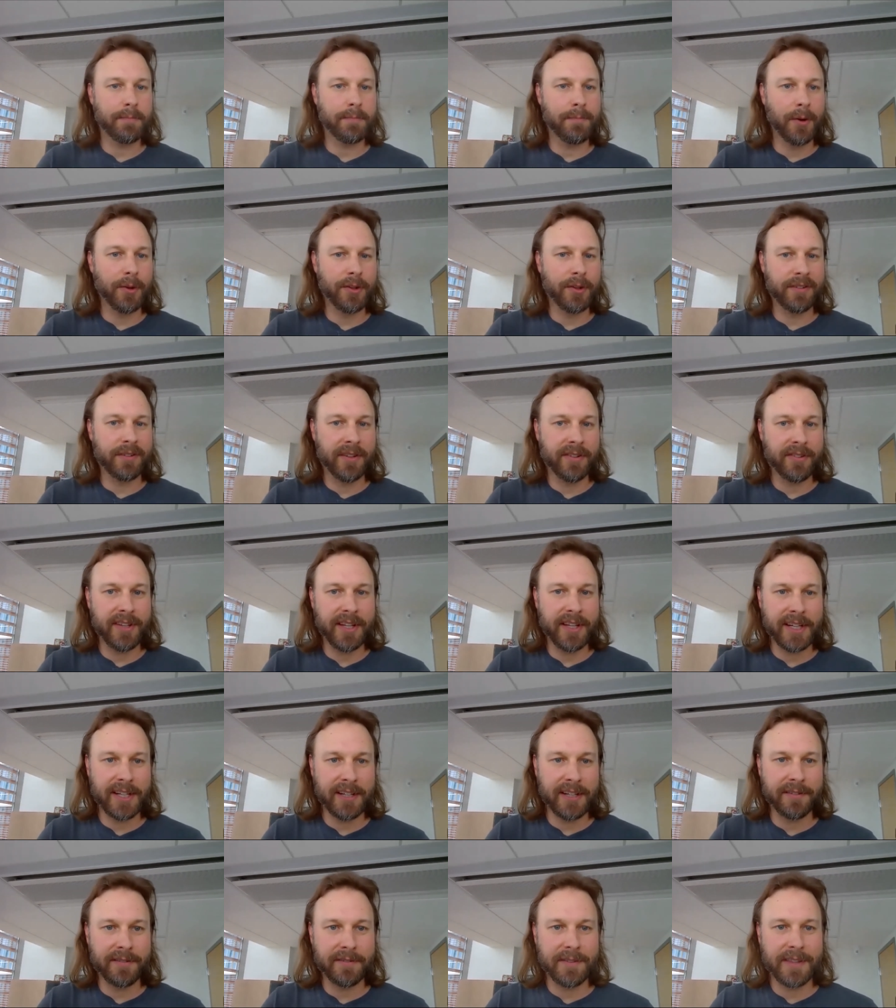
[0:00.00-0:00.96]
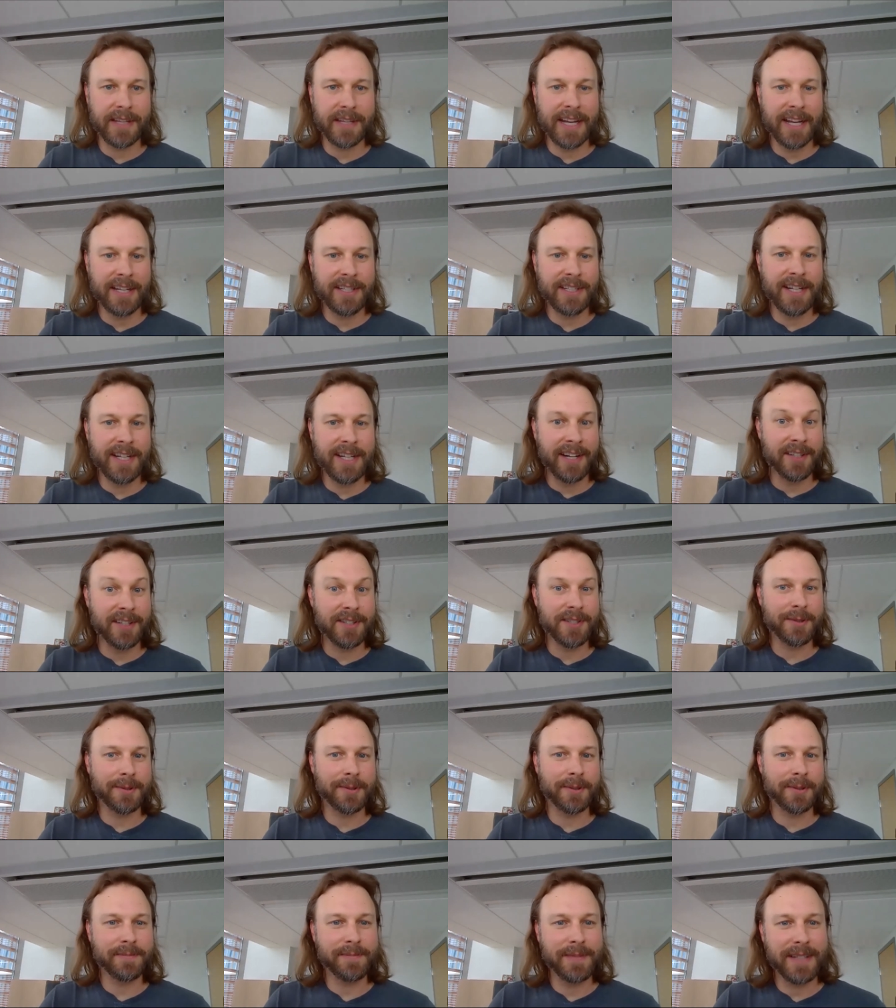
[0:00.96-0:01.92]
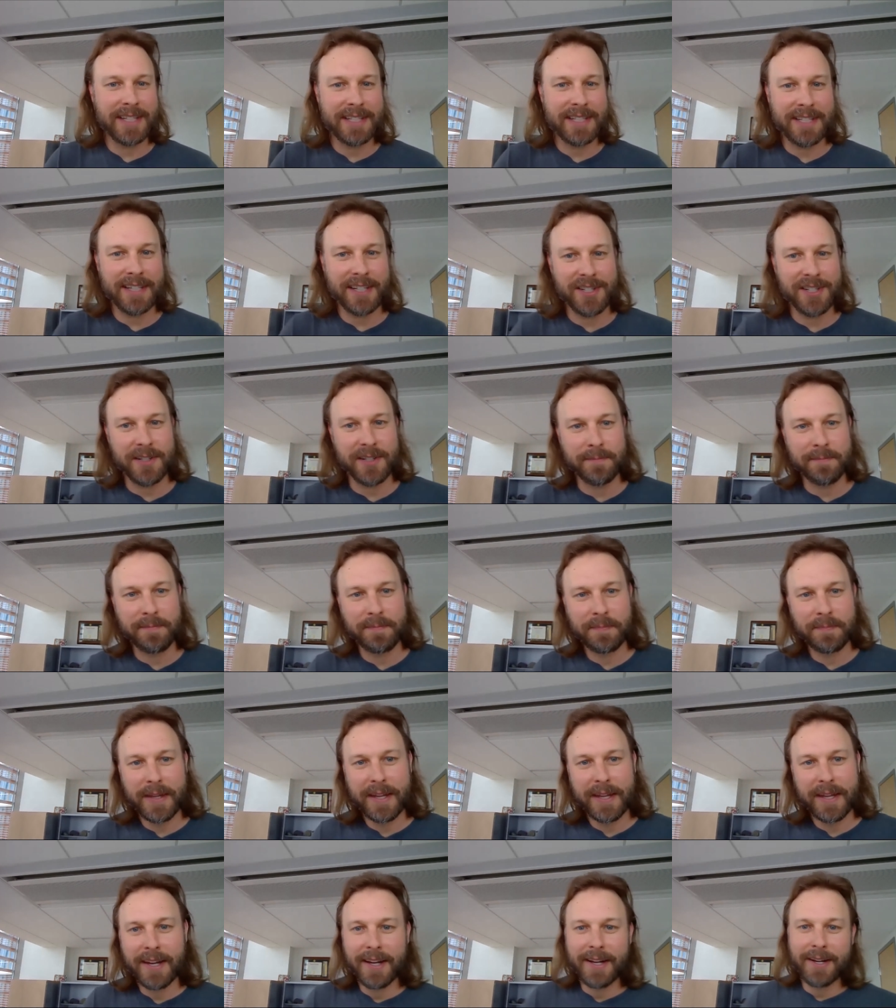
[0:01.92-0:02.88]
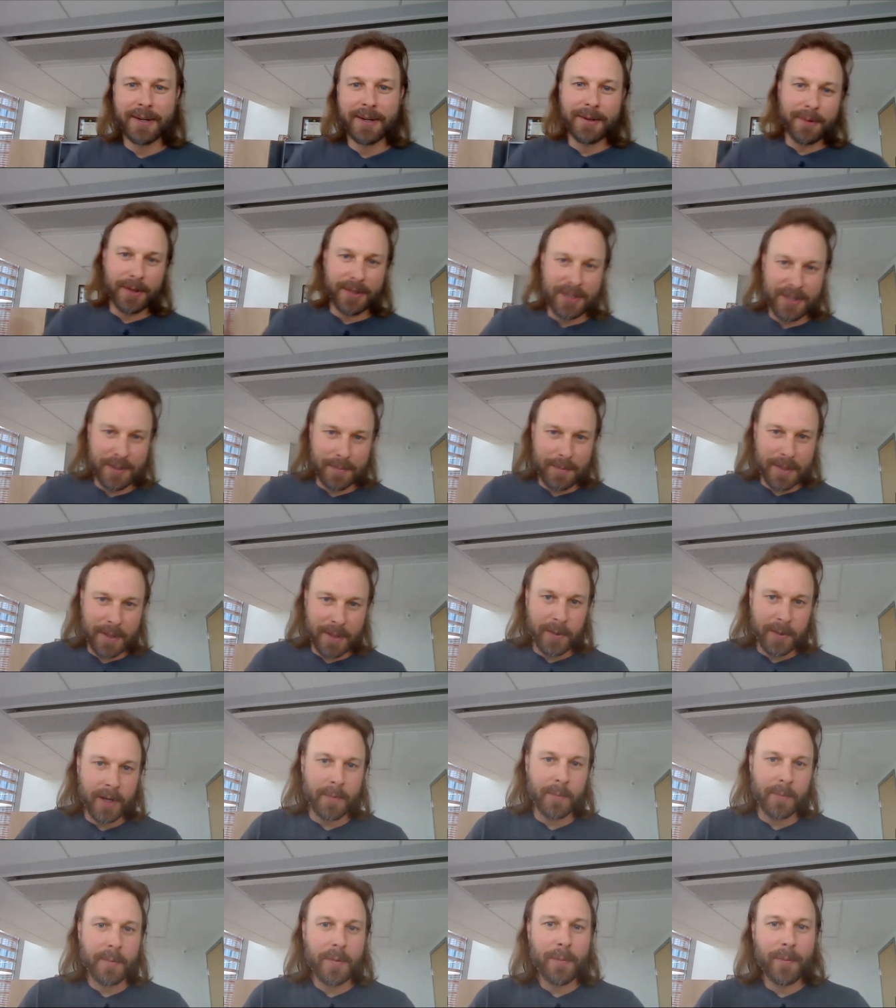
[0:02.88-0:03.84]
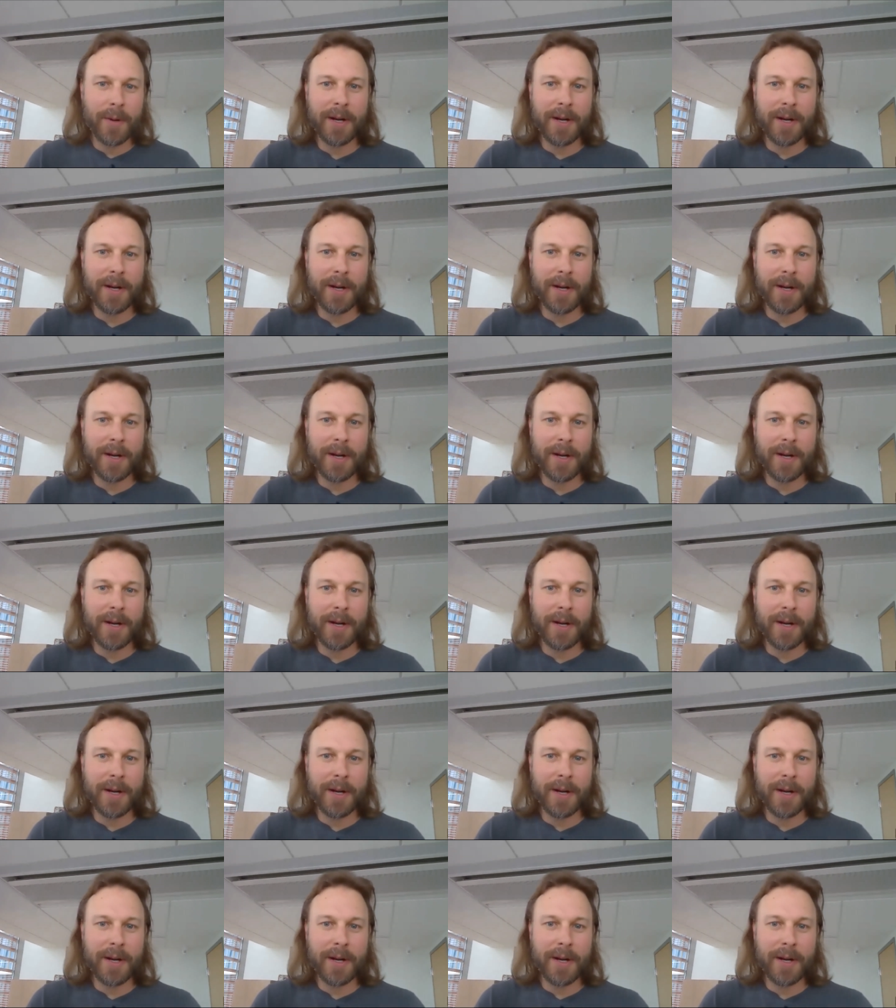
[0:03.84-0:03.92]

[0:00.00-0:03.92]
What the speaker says: Most of us think of the in-dinosaur extinction, which is a big one.